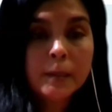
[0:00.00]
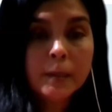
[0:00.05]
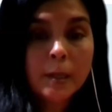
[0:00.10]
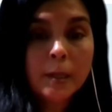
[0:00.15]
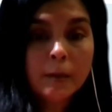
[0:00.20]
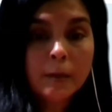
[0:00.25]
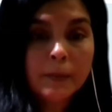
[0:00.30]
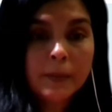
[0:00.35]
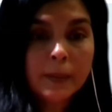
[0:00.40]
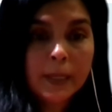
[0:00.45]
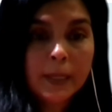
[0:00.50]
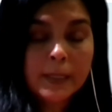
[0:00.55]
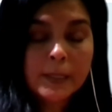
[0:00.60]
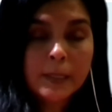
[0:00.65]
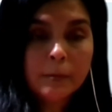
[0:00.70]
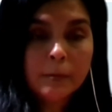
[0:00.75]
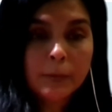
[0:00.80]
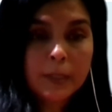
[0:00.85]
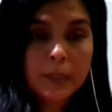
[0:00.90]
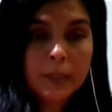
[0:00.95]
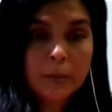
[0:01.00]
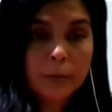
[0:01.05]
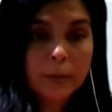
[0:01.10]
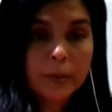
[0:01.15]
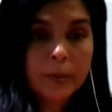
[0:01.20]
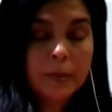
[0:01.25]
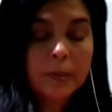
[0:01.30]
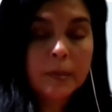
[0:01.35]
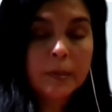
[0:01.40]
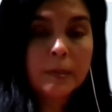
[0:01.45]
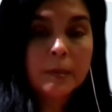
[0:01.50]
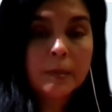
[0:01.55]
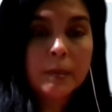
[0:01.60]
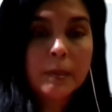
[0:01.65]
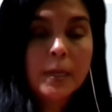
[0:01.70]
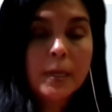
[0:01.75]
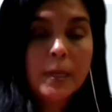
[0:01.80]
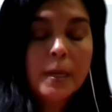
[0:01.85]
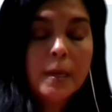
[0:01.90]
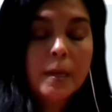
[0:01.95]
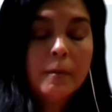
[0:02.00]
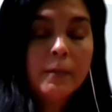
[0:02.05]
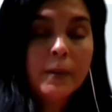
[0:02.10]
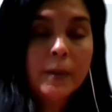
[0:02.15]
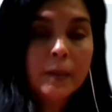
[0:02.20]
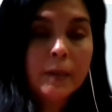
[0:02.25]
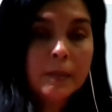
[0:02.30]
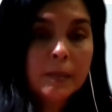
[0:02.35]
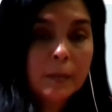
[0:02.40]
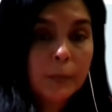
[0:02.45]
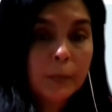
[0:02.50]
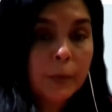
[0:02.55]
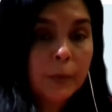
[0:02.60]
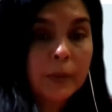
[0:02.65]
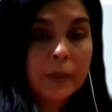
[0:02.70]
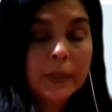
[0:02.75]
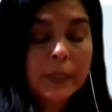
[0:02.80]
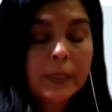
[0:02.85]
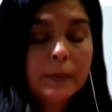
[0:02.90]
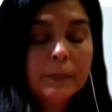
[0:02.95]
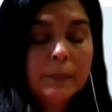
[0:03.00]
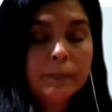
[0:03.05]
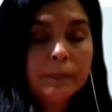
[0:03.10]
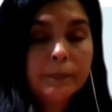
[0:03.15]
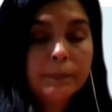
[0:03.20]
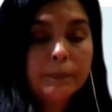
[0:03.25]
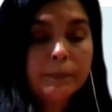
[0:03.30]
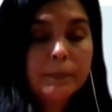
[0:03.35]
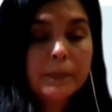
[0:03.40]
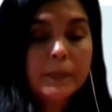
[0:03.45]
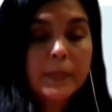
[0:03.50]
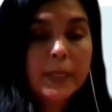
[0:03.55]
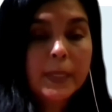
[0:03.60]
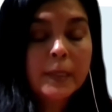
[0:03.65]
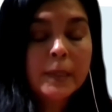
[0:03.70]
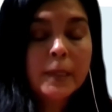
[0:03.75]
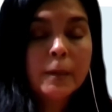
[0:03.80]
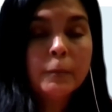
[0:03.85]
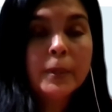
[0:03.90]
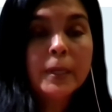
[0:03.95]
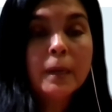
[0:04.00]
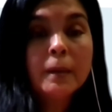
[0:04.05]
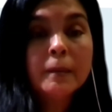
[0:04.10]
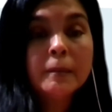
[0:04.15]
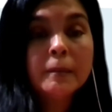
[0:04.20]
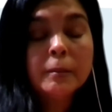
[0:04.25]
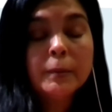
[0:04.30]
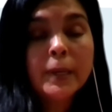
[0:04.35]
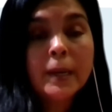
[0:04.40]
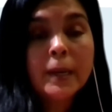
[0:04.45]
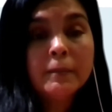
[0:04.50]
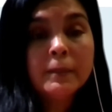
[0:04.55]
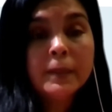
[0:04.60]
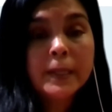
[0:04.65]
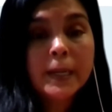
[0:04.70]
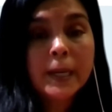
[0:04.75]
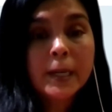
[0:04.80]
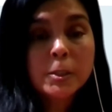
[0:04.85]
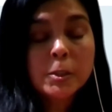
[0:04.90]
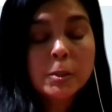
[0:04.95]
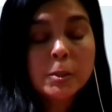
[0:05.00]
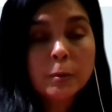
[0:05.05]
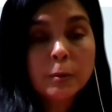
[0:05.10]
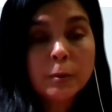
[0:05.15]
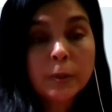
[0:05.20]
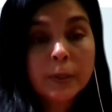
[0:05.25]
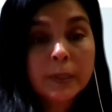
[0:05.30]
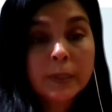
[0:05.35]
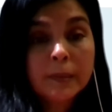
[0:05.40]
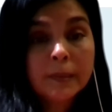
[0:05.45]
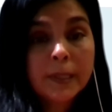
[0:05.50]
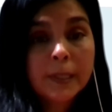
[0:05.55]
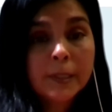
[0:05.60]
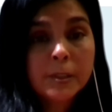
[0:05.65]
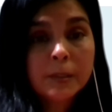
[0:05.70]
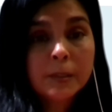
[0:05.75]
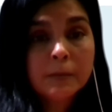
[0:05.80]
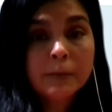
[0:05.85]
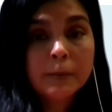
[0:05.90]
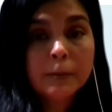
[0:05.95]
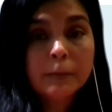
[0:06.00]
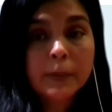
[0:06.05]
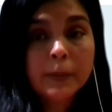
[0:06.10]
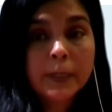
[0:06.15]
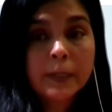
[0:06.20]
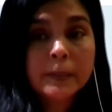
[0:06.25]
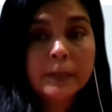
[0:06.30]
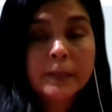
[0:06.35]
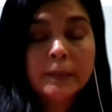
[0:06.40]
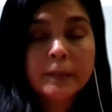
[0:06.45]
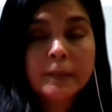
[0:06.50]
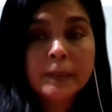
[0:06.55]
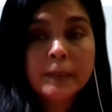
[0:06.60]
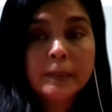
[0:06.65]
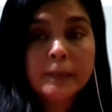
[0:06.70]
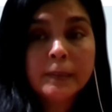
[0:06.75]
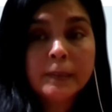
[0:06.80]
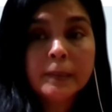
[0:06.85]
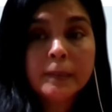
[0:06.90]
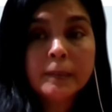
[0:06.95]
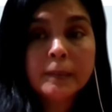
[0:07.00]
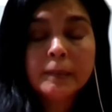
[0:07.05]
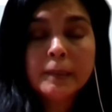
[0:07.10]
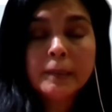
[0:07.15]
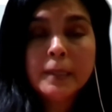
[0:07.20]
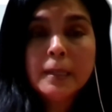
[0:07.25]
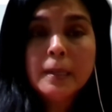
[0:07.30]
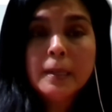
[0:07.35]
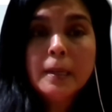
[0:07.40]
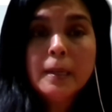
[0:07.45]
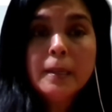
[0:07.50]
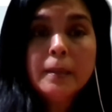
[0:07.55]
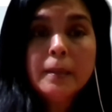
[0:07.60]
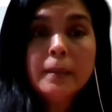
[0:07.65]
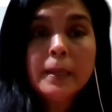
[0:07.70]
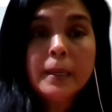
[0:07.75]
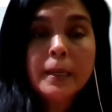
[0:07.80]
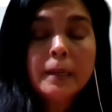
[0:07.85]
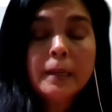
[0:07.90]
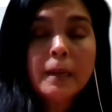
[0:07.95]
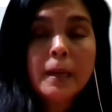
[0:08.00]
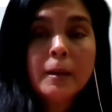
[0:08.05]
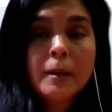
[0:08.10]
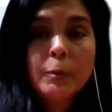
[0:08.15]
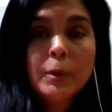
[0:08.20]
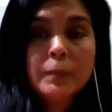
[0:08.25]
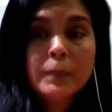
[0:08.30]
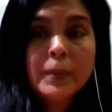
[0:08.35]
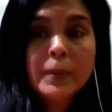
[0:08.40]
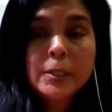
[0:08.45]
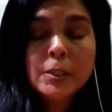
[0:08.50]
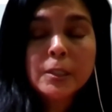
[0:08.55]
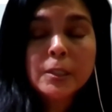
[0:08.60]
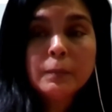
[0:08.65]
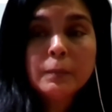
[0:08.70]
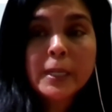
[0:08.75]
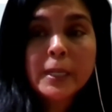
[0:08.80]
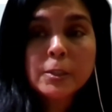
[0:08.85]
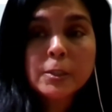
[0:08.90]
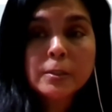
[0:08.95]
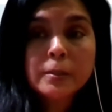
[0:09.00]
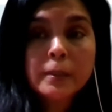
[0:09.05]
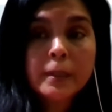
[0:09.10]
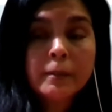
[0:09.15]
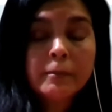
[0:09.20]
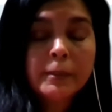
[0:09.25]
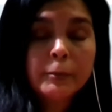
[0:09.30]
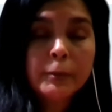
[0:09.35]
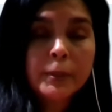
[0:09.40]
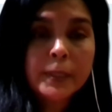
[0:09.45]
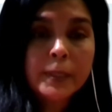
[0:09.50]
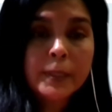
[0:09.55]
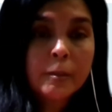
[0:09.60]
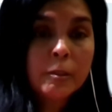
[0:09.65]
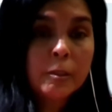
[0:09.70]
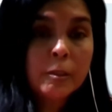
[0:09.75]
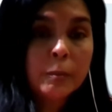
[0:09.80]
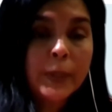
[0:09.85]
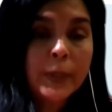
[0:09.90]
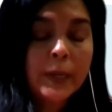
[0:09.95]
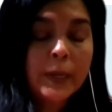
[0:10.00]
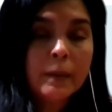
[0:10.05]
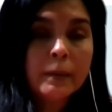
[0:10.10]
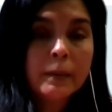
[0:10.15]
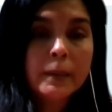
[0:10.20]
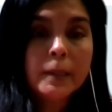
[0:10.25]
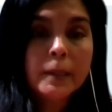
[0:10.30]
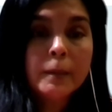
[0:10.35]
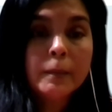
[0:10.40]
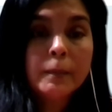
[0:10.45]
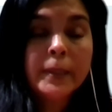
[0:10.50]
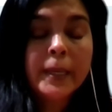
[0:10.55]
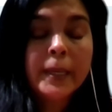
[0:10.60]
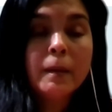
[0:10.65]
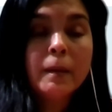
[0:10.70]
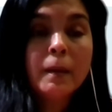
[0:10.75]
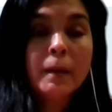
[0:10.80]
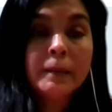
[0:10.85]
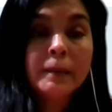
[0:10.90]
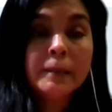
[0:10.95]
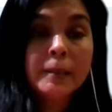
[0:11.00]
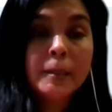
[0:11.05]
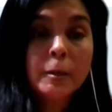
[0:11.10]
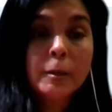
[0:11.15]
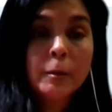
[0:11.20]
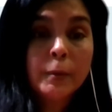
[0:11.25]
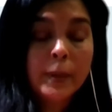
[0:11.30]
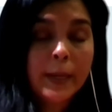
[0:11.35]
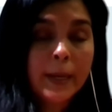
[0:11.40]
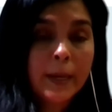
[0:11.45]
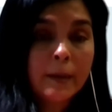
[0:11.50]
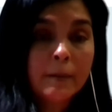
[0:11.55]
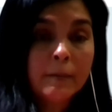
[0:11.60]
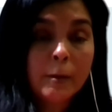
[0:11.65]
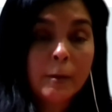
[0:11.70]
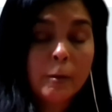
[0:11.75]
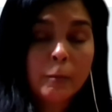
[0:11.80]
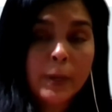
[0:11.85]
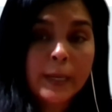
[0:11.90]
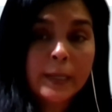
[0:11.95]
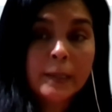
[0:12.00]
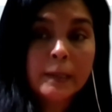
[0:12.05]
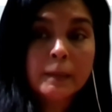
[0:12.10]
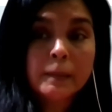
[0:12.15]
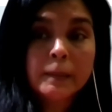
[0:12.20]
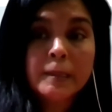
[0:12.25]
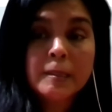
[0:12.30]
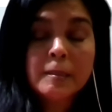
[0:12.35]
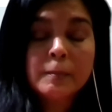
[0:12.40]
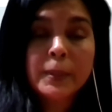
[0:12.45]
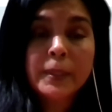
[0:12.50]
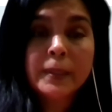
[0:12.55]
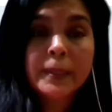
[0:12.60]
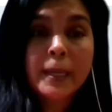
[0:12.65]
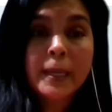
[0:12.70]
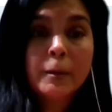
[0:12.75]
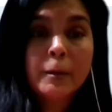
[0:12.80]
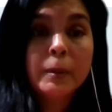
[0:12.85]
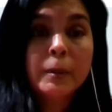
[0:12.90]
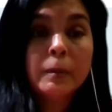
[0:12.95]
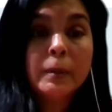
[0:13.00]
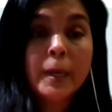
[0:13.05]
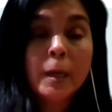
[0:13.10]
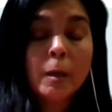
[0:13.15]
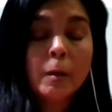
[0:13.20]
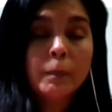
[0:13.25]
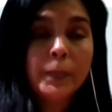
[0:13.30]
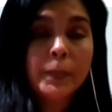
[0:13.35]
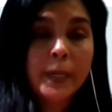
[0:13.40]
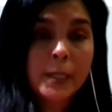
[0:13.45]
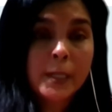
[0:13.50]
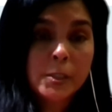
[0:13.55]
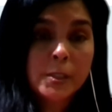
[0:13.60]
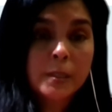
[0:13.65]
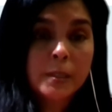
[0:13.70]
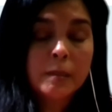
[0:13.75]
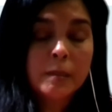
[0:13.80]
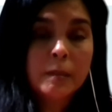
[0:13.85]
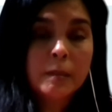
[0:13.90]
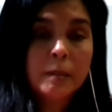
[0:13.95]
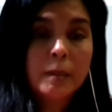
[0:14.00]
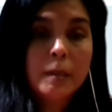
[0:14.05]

COVID-19 resources very similarly. And then we also have the National Organization for Rare Diseases that I want to mention and make sure everyone knows about. They also have a waiting list that they will help patients